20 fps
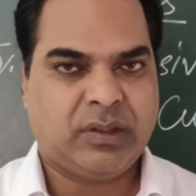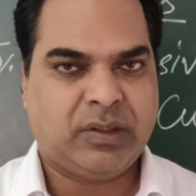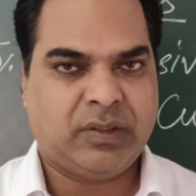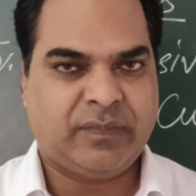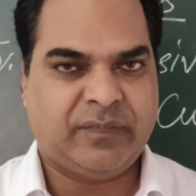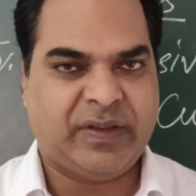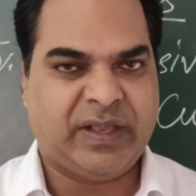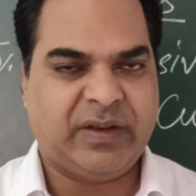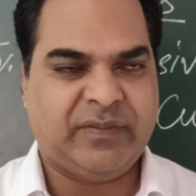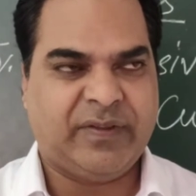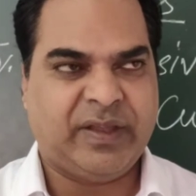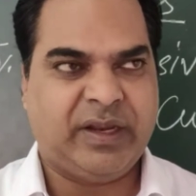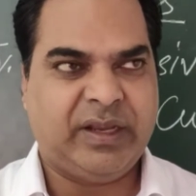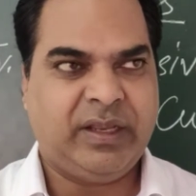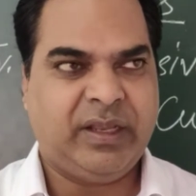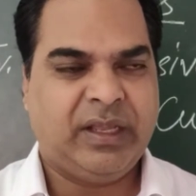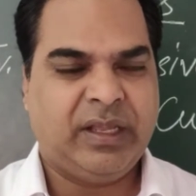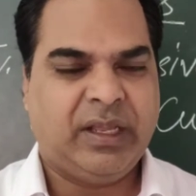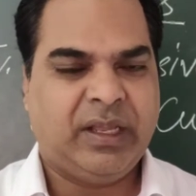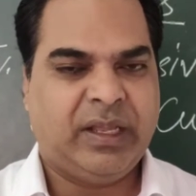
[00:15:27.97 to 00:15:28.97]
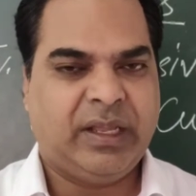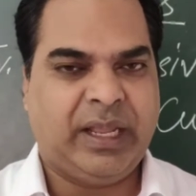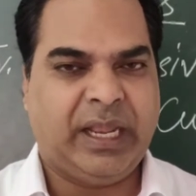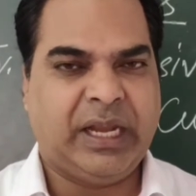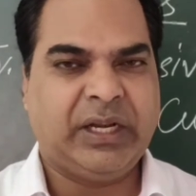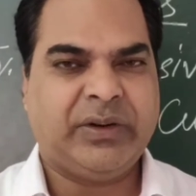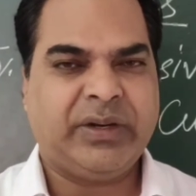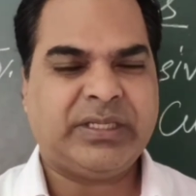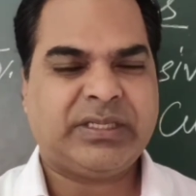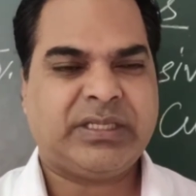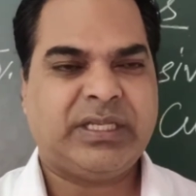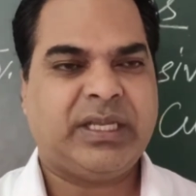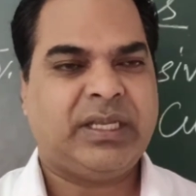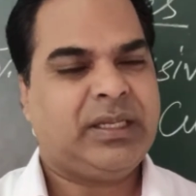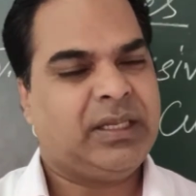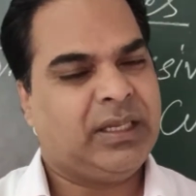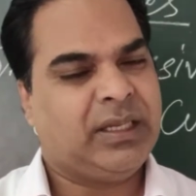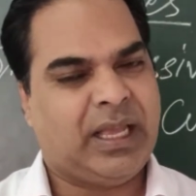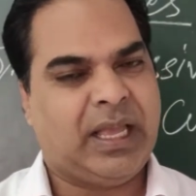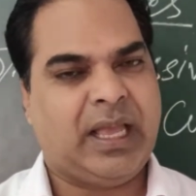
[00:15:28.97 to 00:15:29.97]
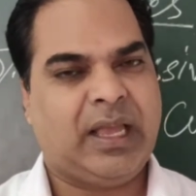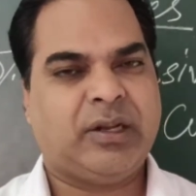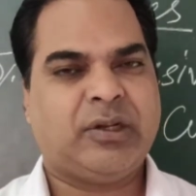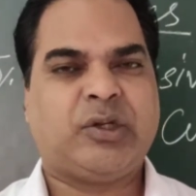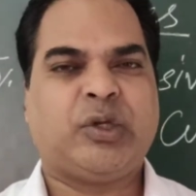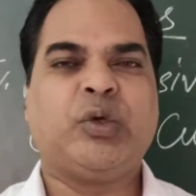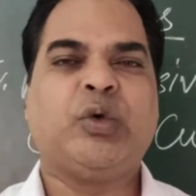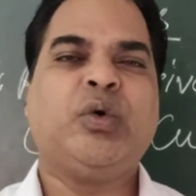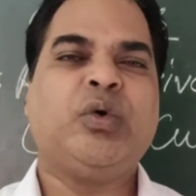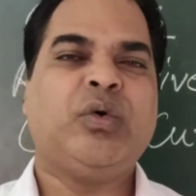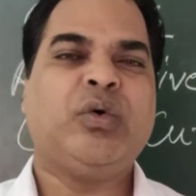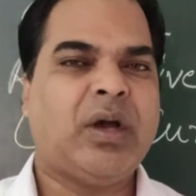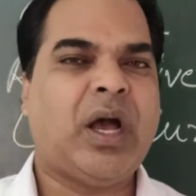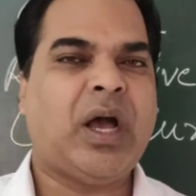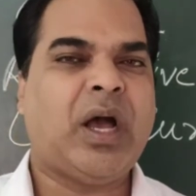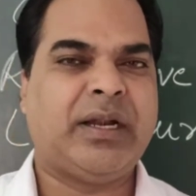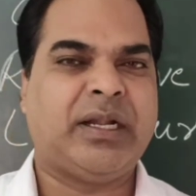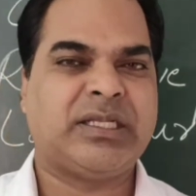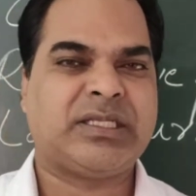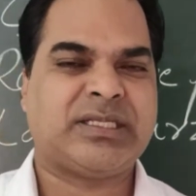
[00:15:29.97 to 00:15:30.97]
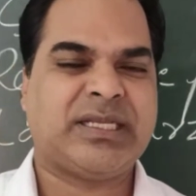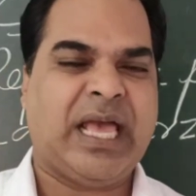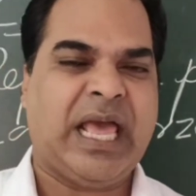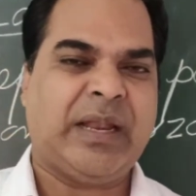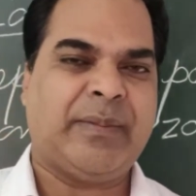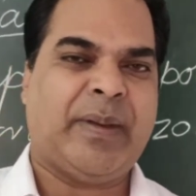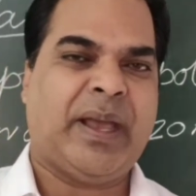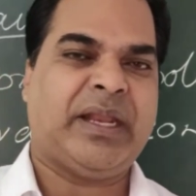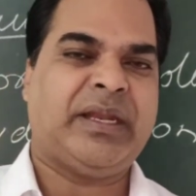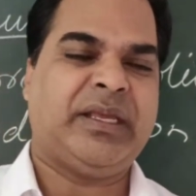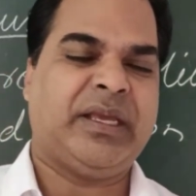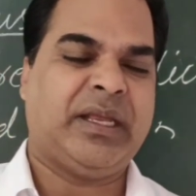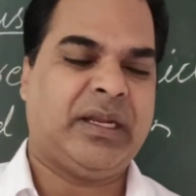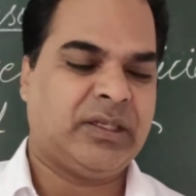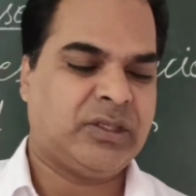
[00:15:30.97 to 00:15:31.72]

very, very interesting to understand, my dear.